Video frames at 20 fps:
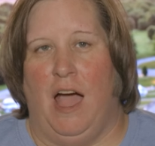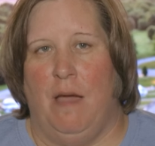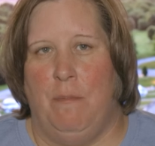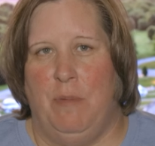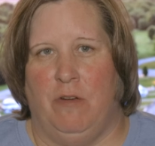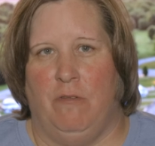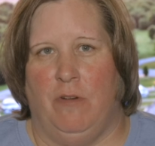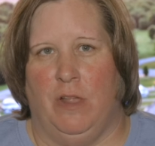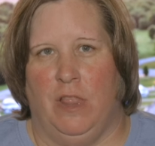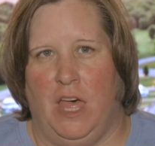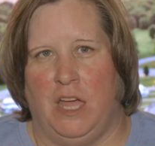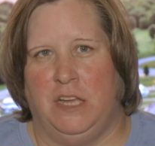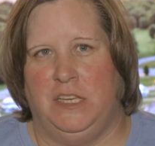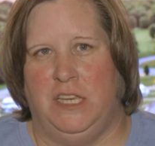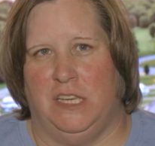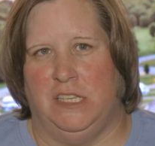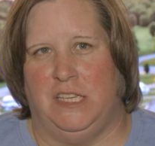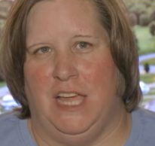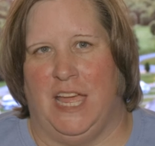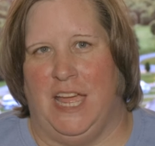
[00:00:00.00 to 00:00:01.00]
I've been
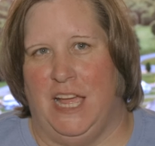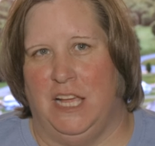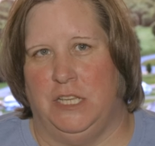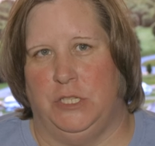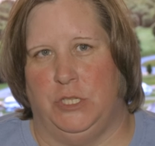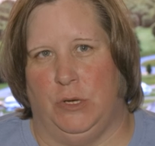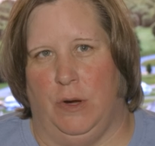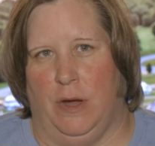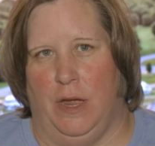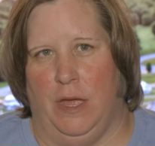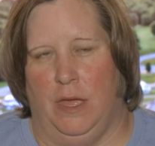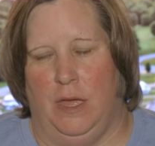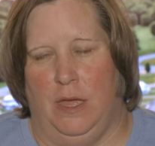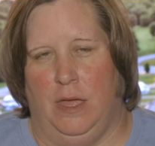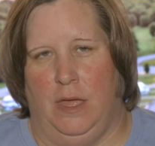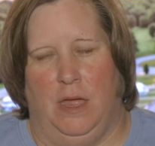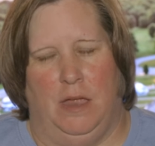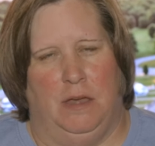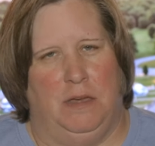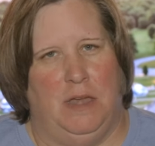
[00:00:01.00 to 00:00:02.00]
reluctant to answer it,
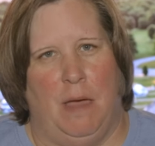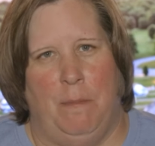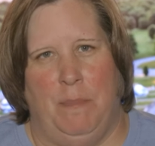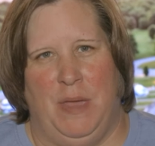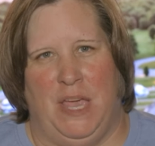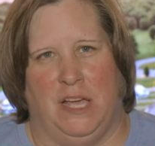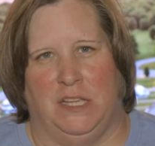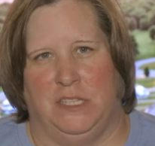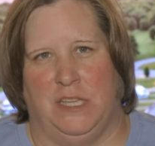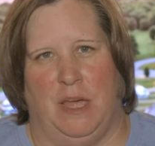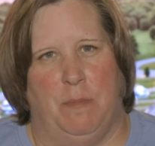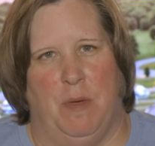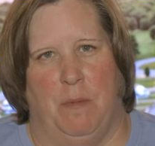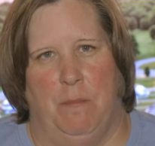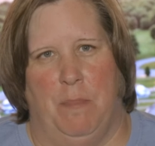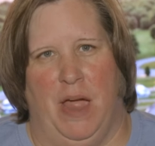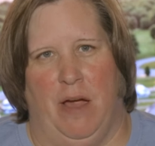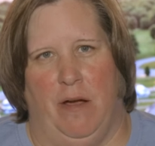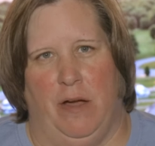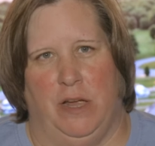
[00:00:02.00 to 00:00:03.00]
not because I'm
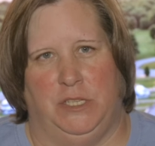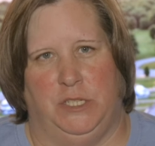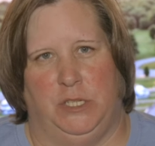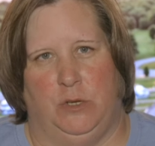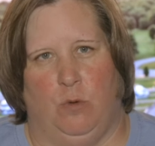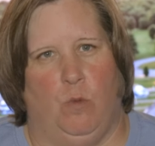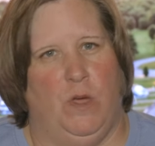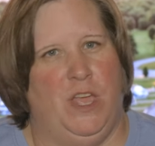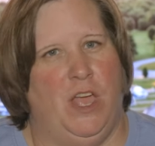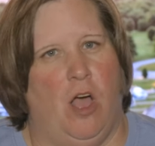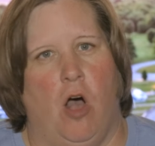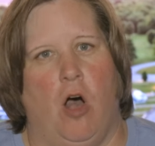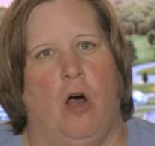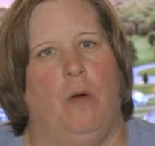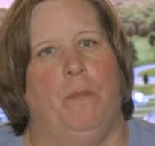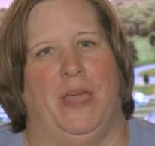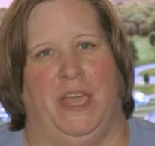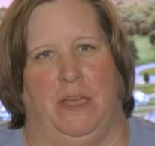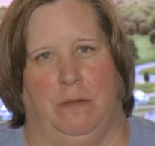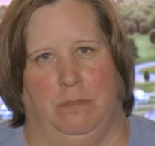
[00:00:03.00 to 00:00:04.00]
embarrassed. We
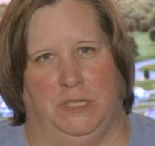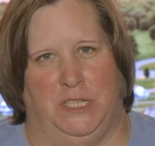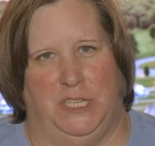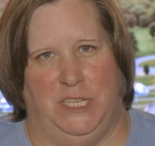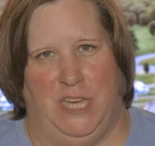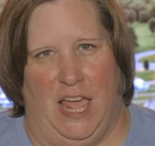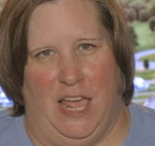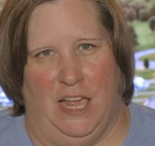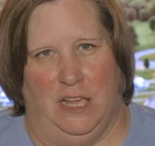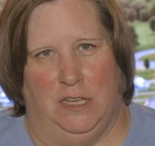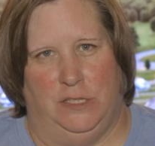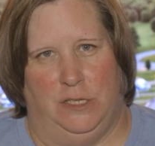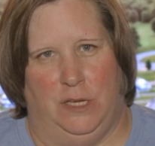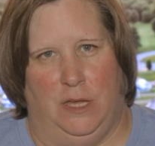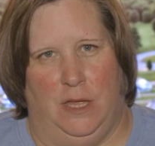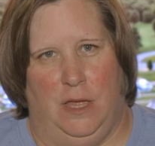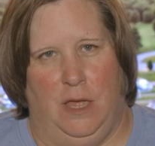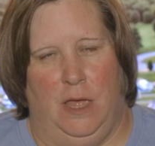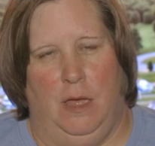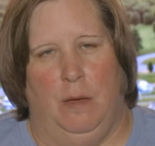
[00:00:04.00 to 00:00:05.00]
all make
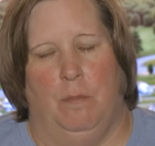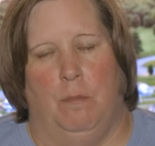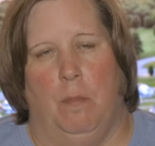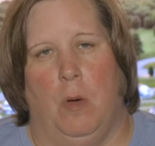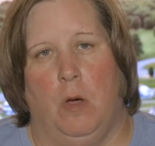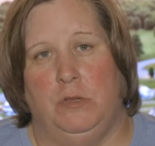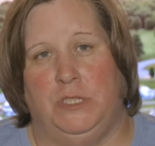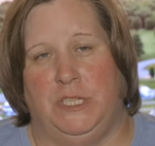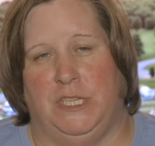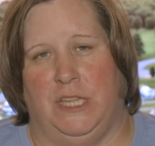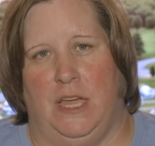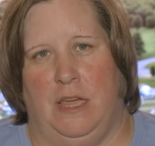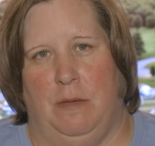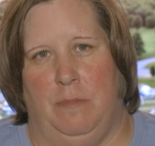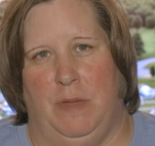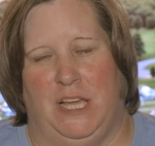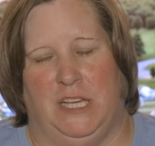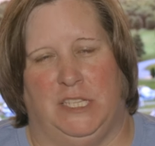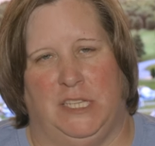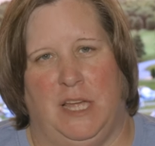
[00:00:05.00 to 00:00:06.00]
mistakes.
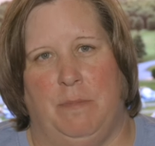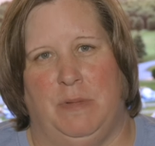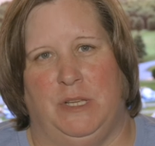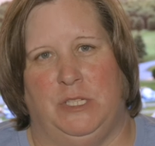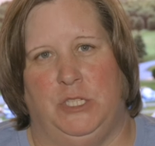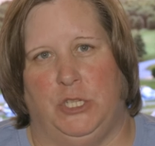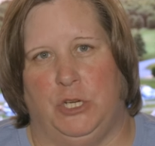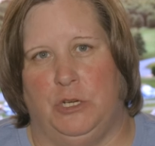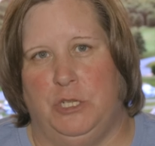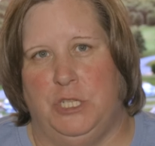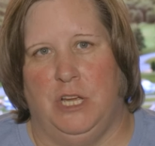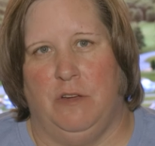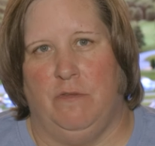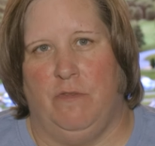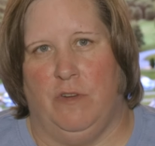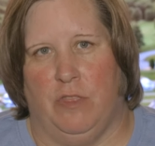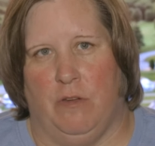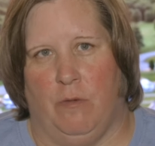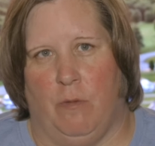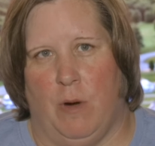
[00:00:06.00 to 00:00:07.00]
Mostly because I've been
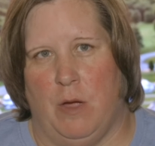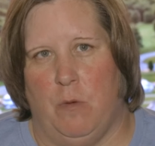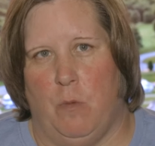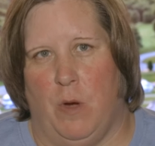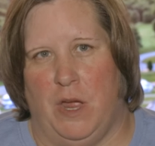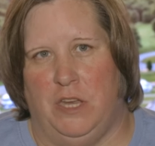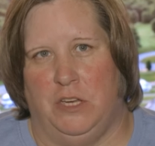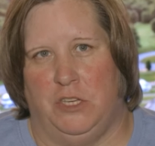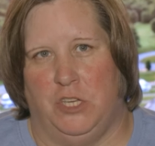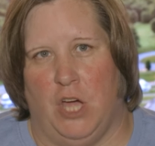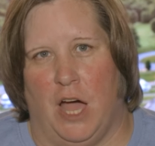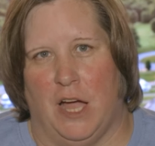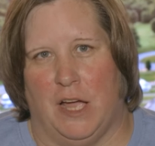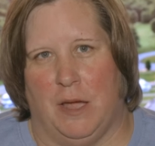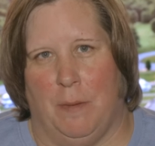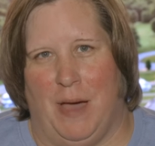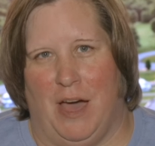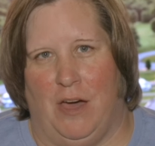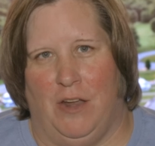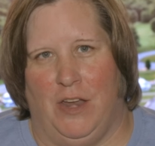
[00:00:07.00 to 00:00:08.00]
searching for the right way to
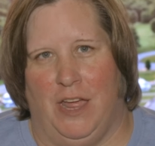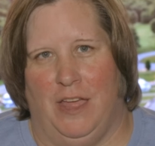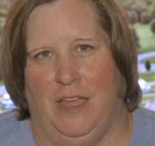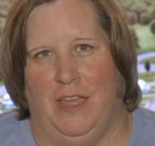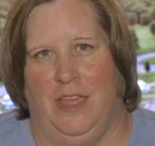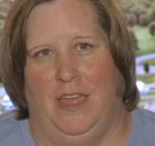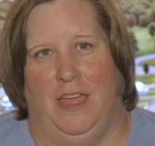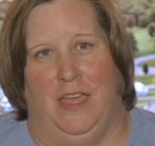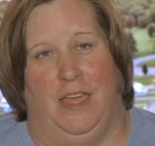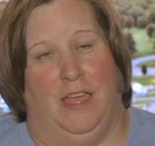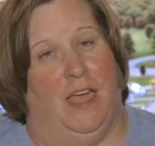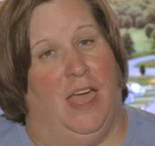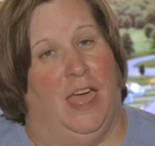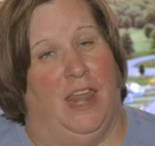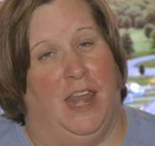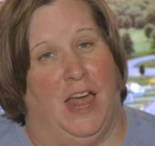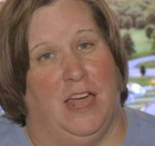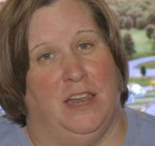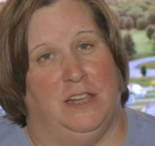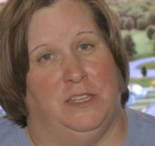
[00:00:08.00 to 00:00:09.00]
talk about it,
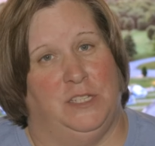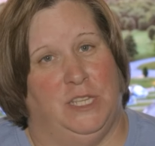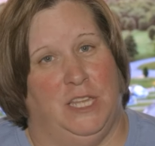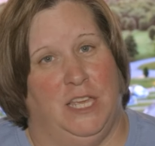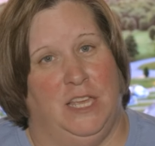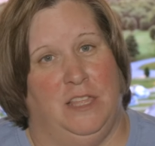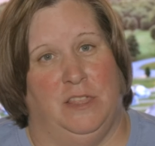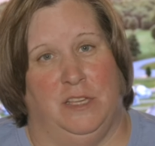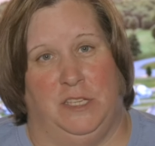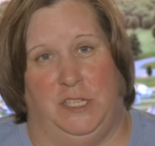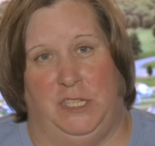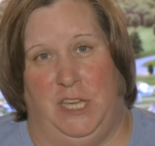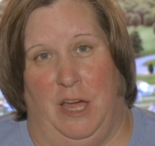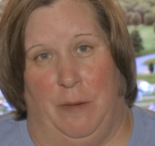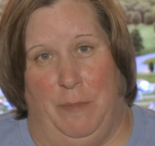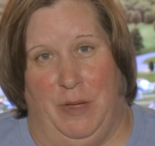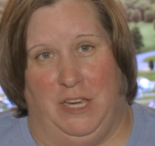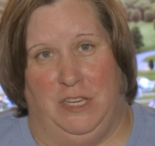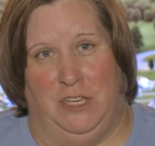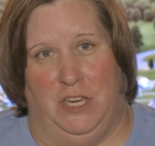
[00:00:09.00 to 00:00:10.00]
and honestly, the
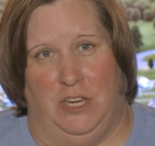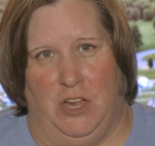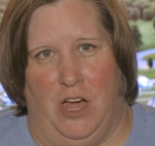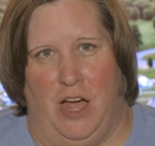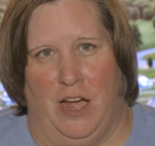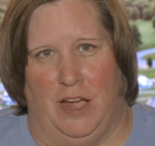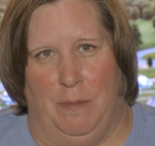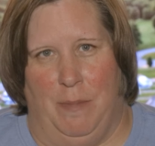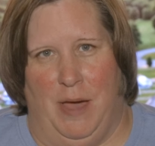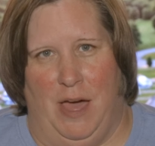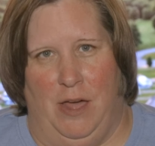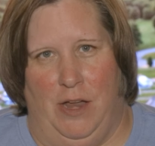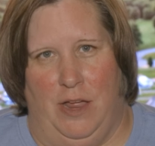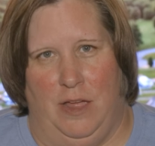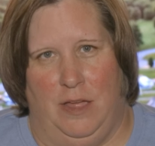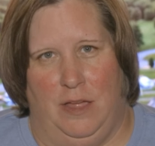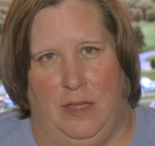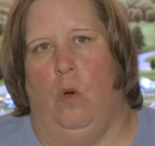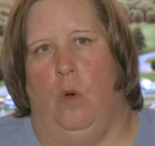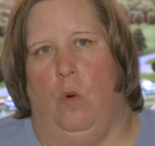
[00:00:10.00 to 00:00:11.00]
stomach to talk about
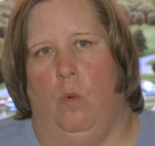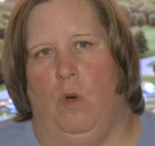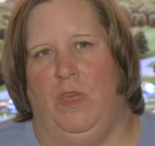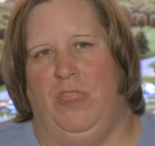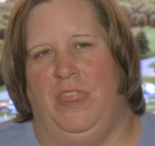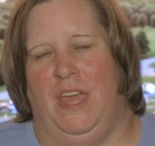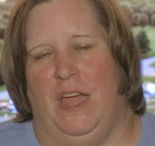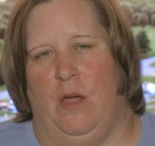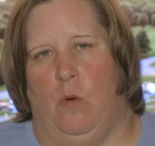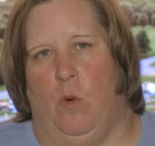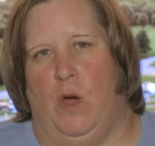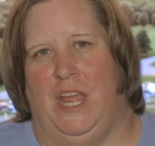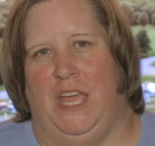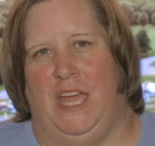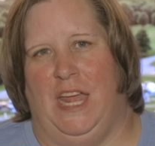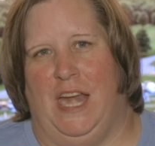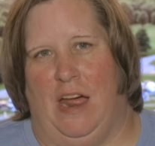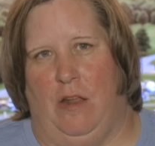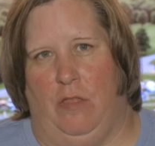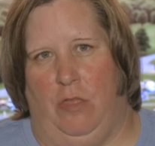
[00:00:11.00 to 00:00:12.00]
it. One thing I want
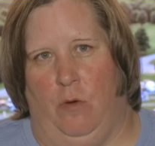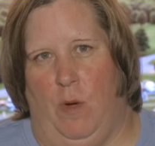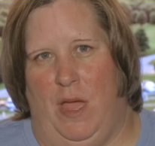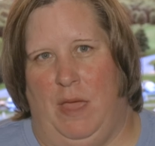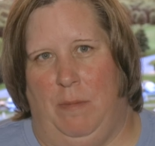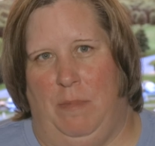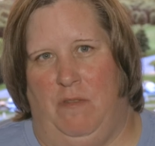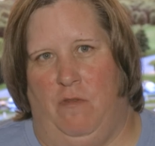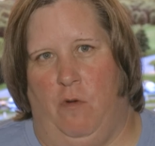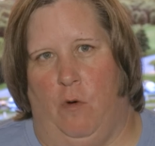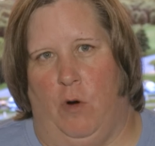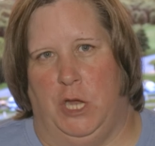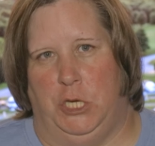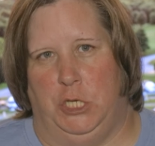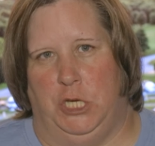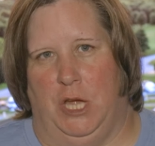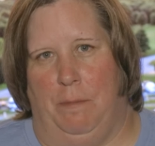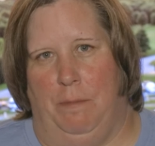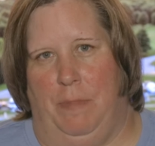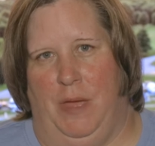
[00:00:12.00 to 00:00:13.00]
to get out of the way before
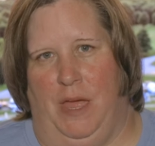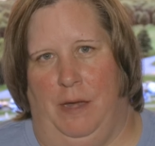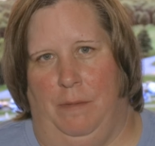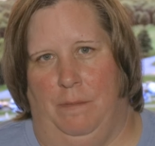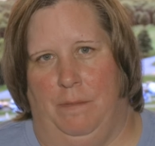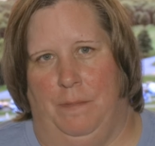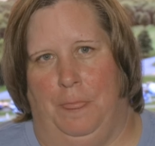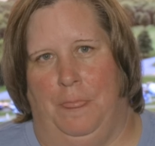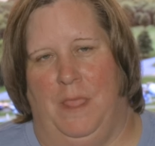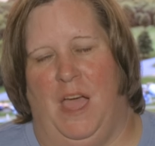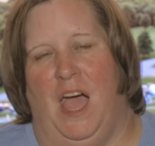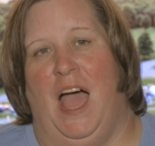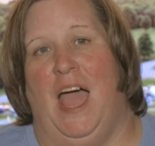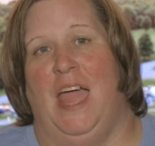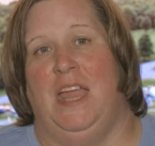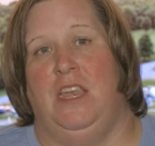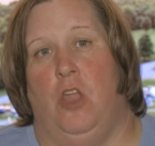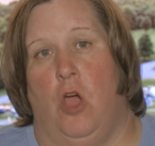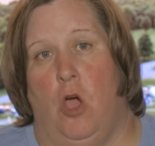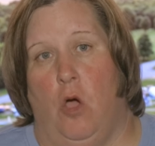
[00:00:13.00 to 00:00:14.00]
I jump in.
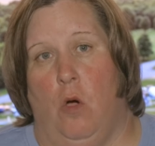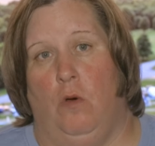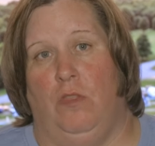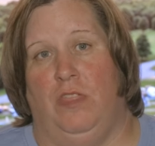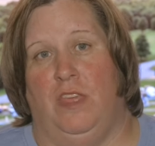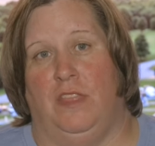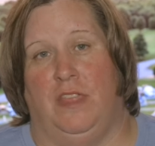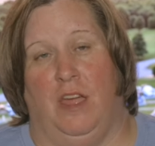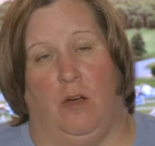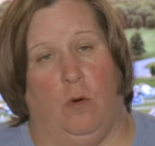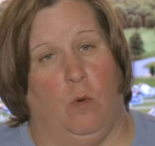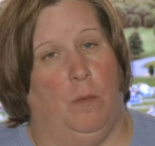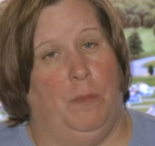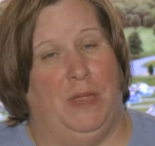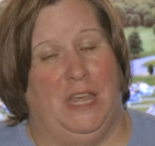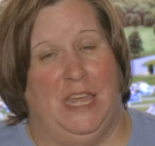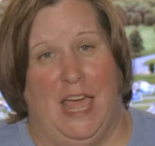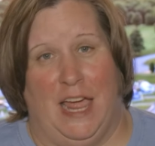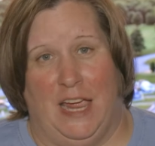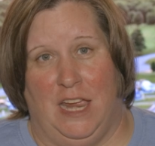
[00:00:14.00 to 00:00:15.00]
I know that there will
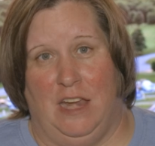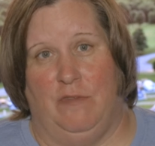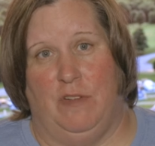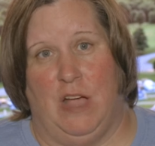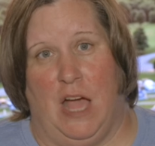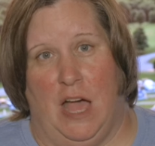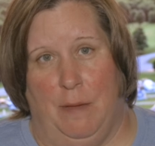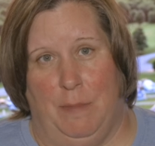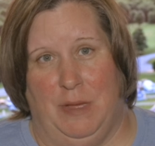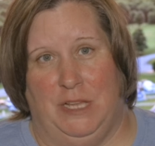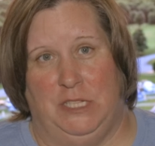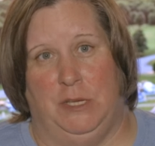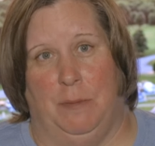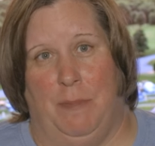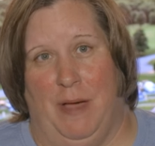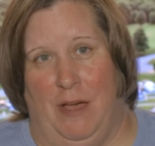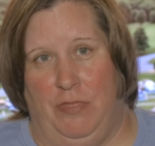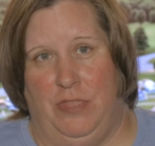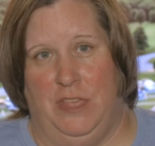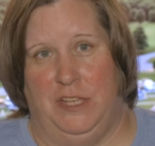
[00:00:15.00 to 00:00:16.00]
be negative comments
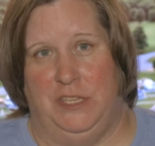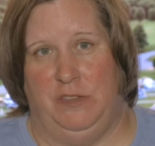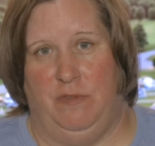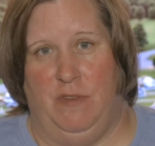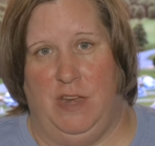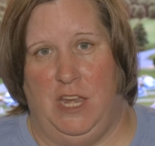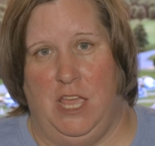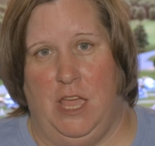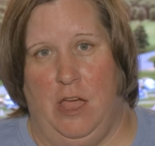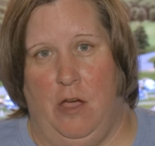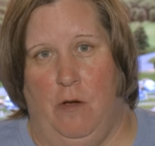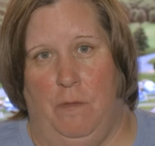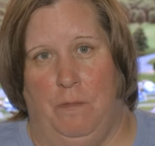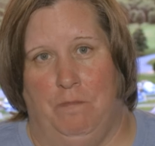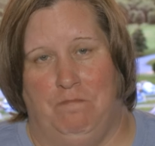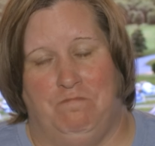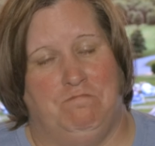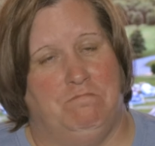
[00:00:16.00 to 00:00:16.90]
about this video.